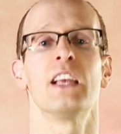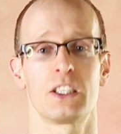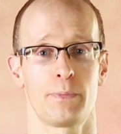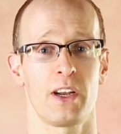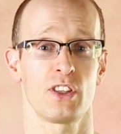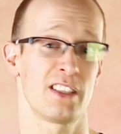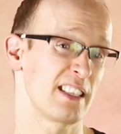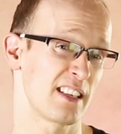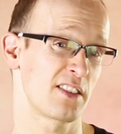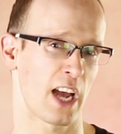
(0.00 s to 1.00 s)
especially
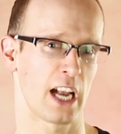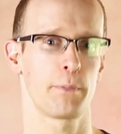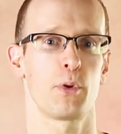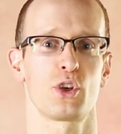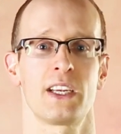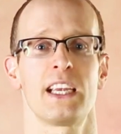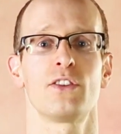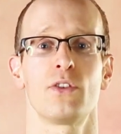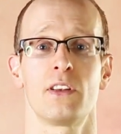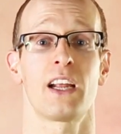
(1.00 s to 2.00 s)
since it's kind of pushing into the